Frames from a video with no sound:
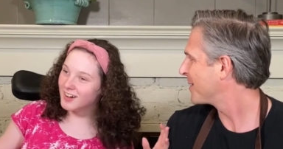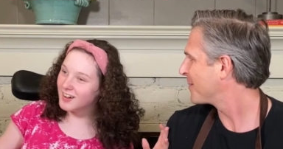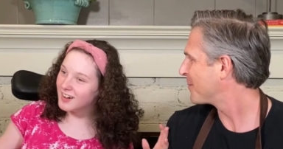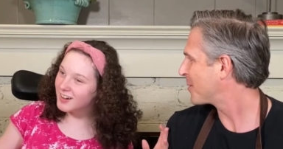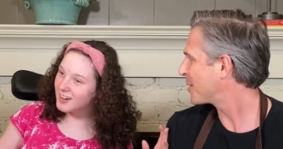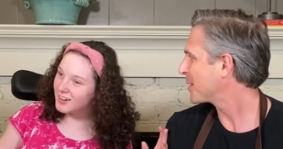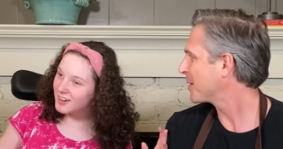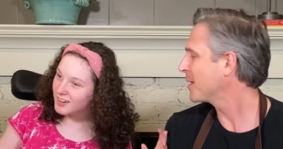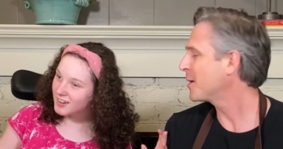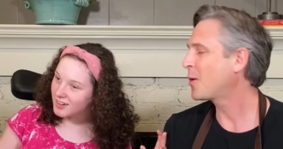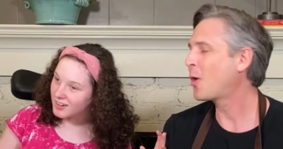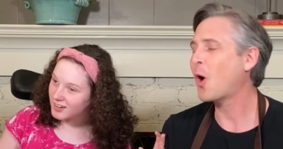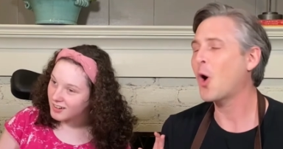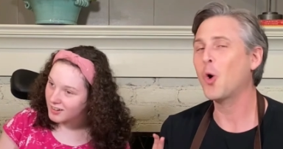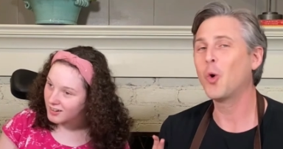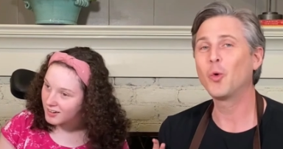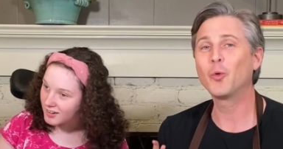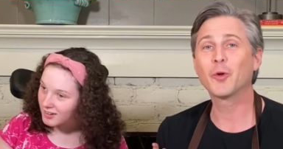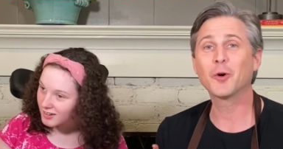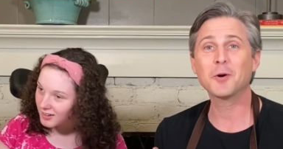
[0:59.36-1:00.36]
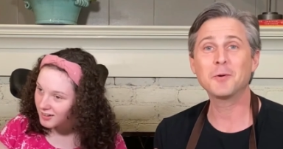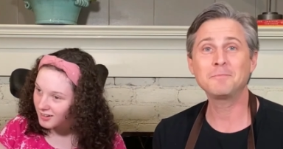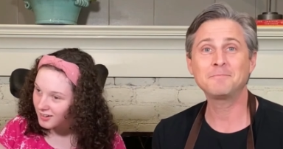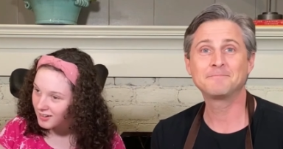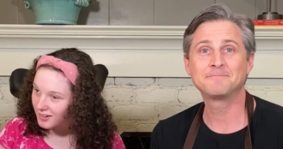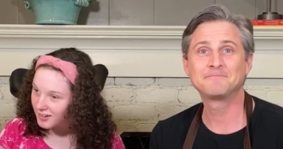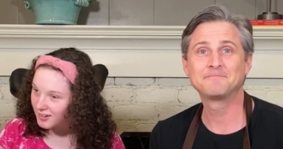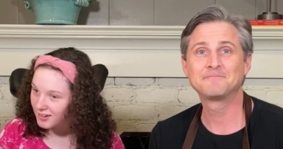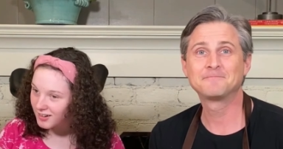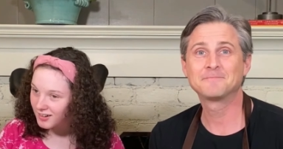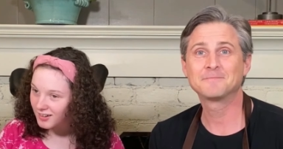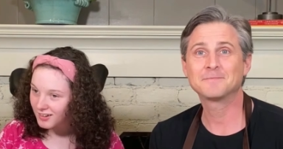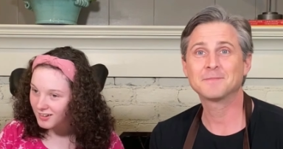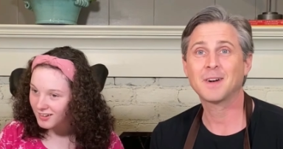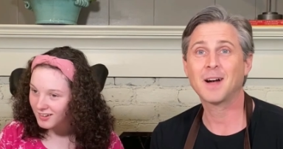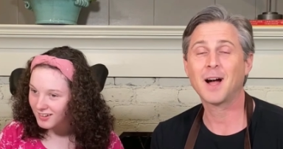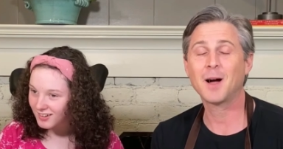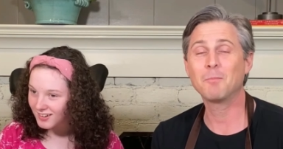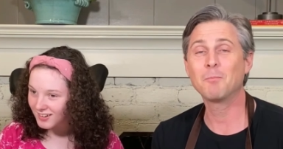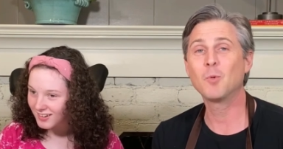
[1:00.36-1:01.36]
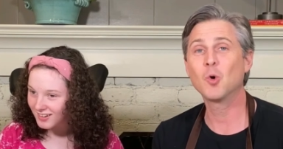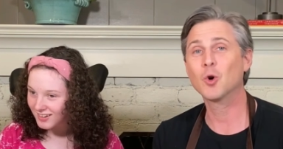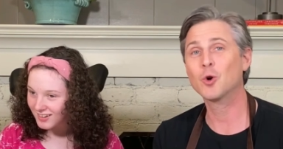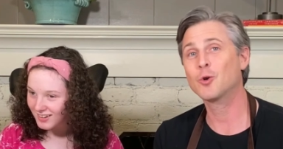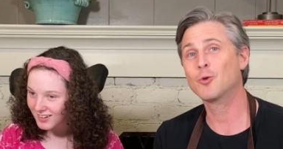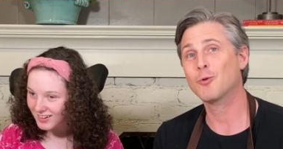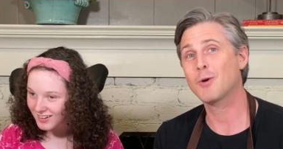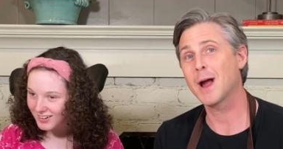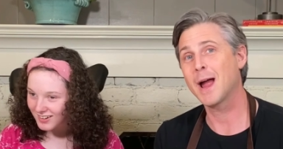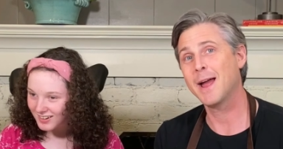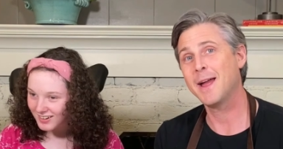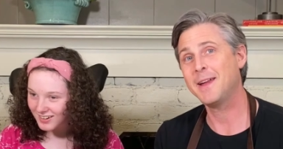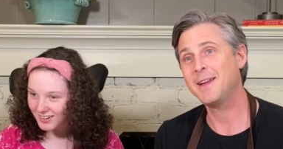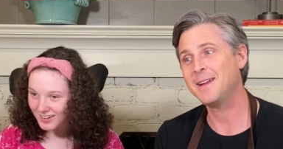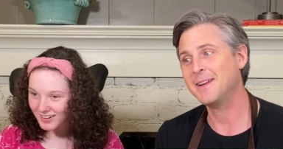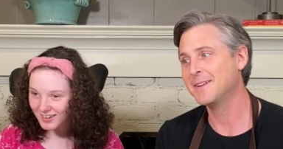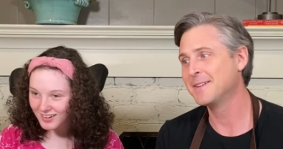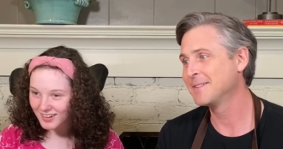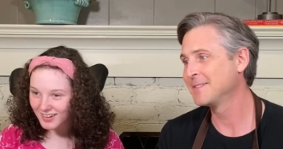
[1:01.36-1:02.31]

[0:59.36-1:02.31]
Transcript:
Speaker 1: We're a little older. I'm more gray.